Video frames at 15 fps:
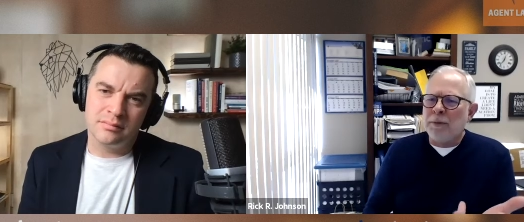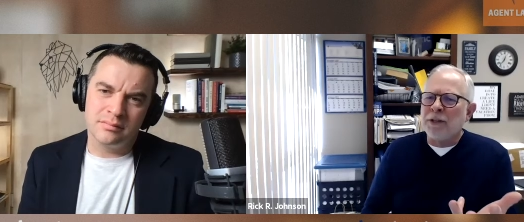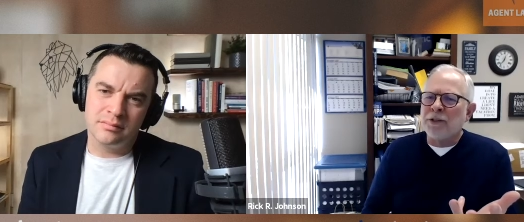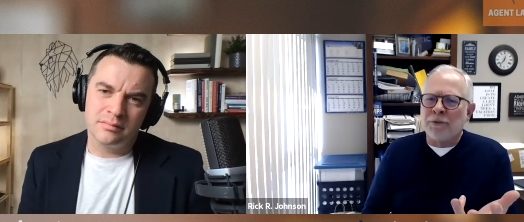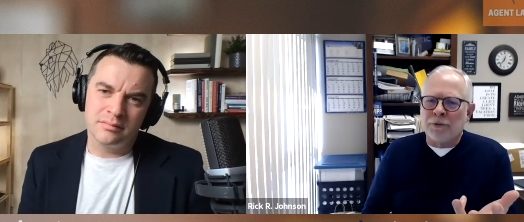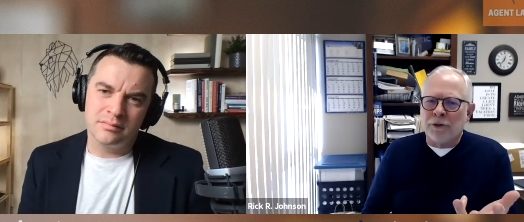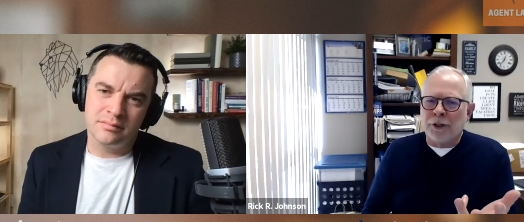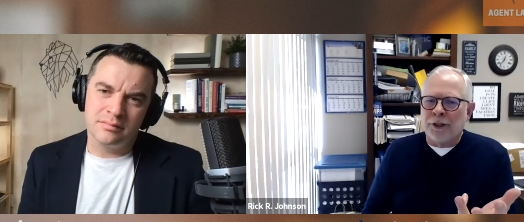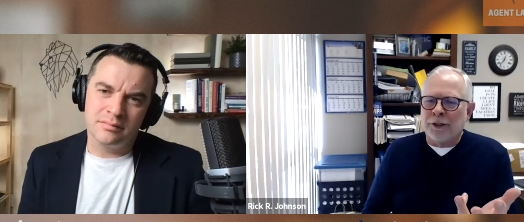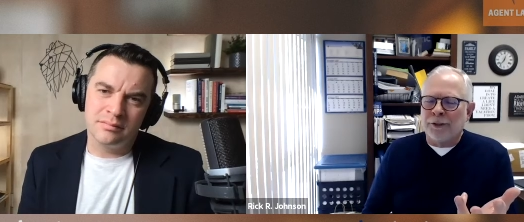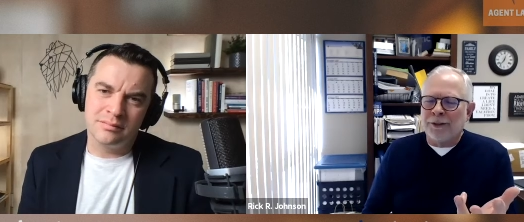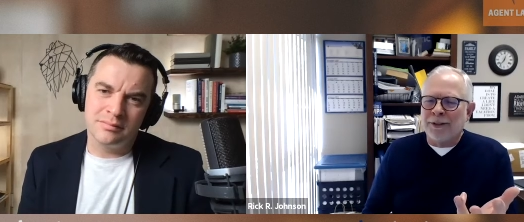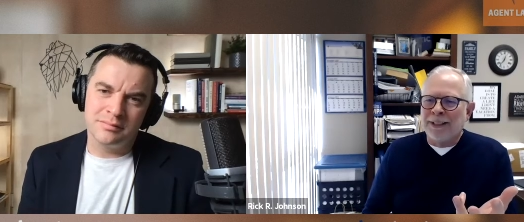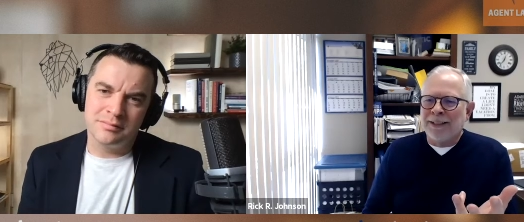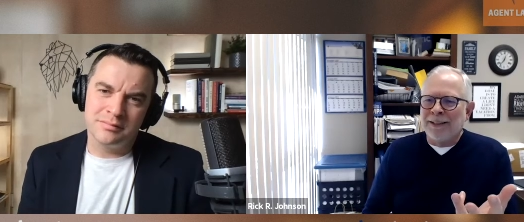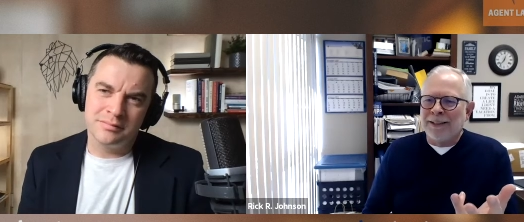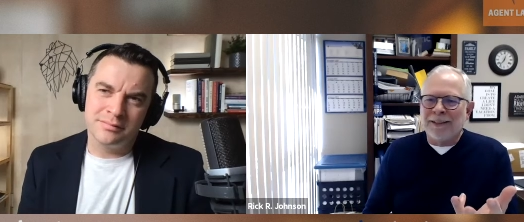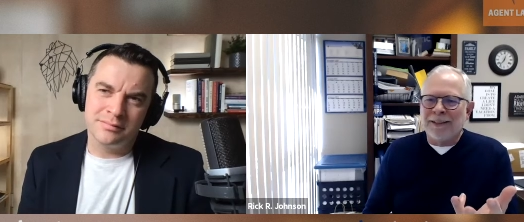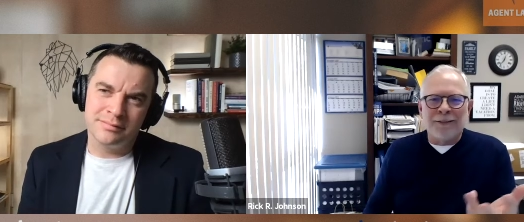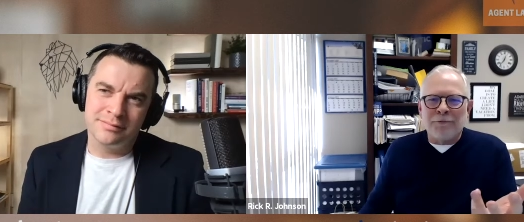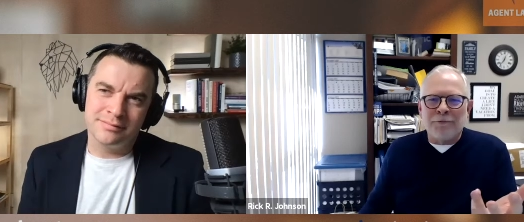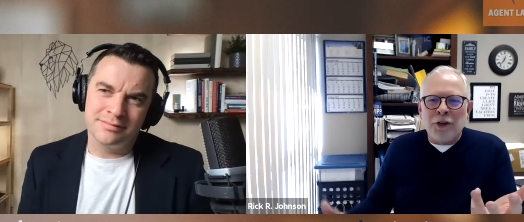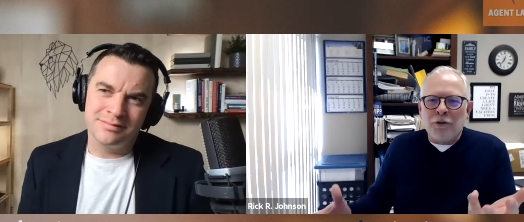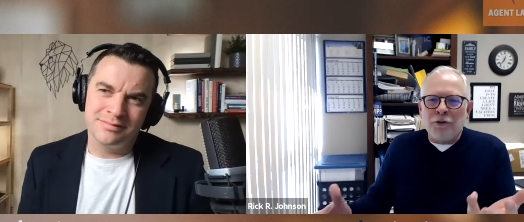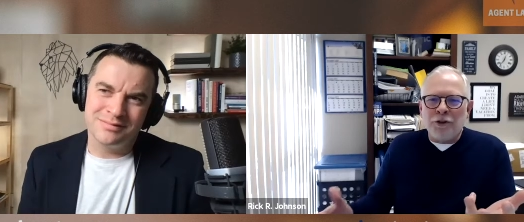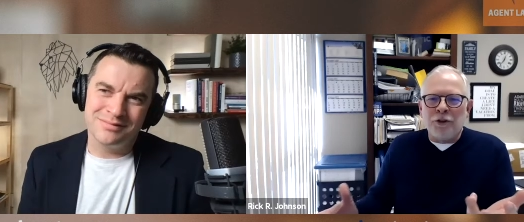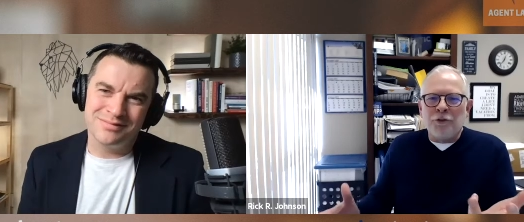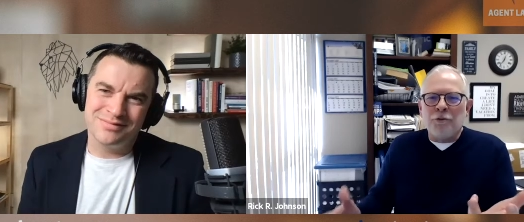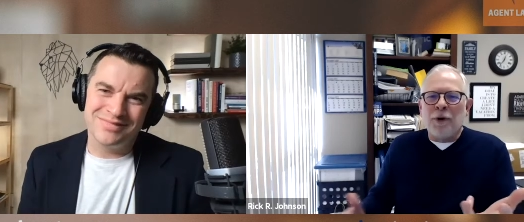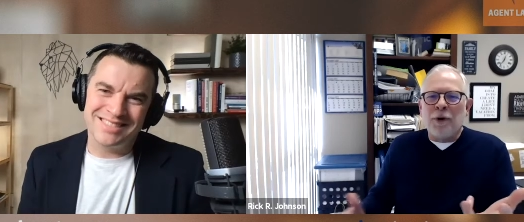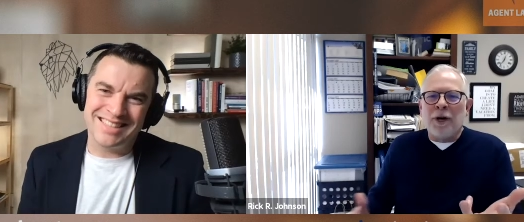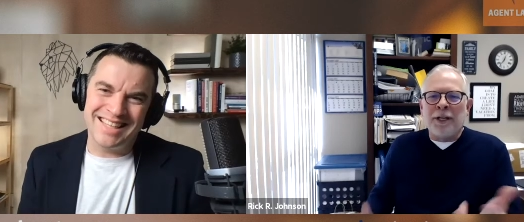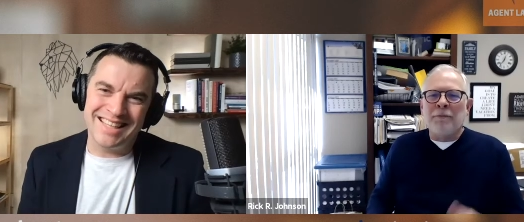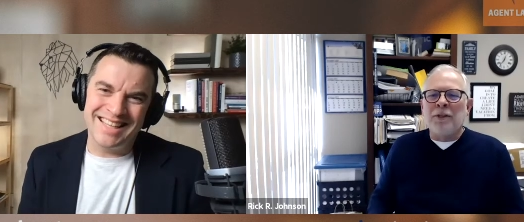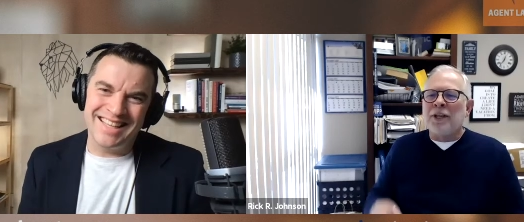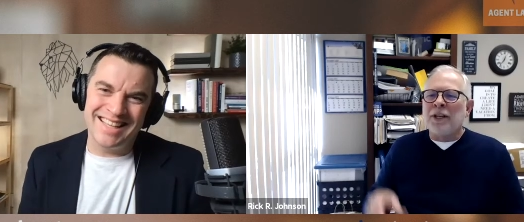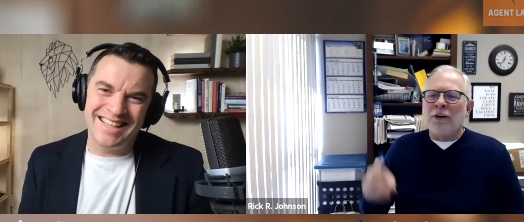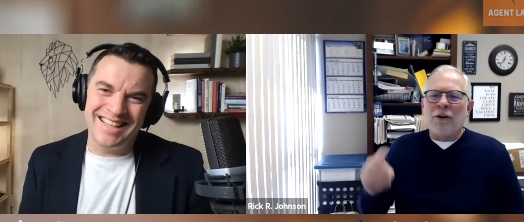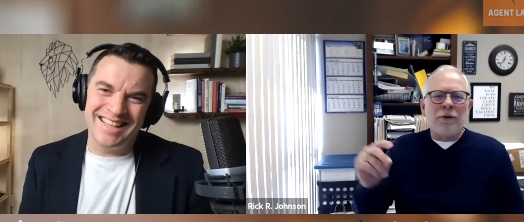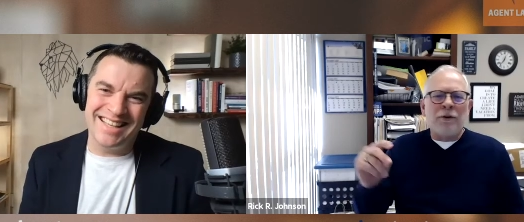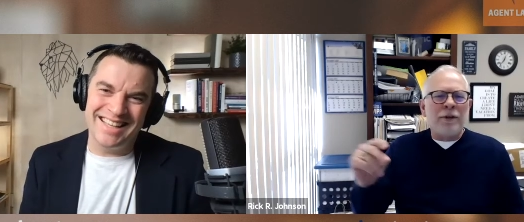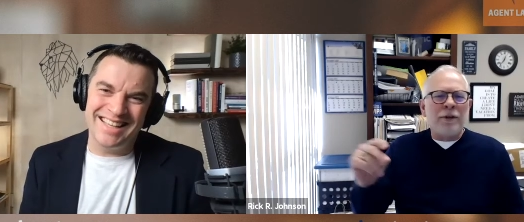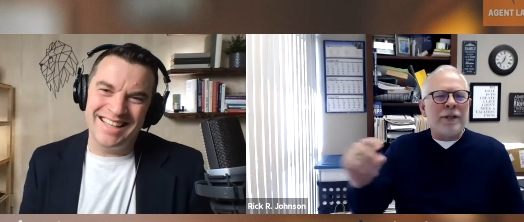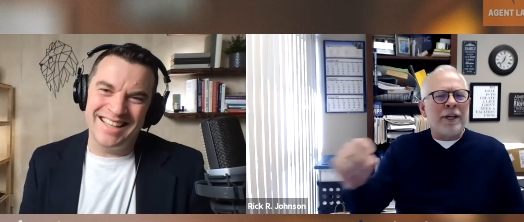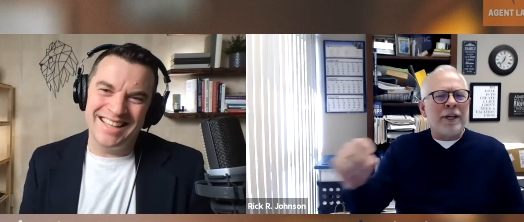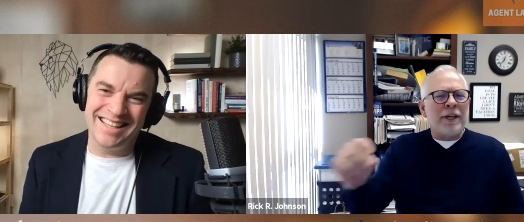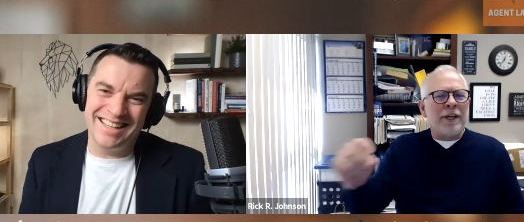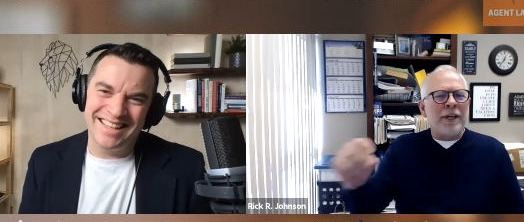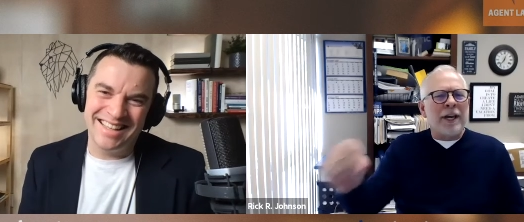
Speaker 1: Which one do you think would be best for you?" No, you want him to say,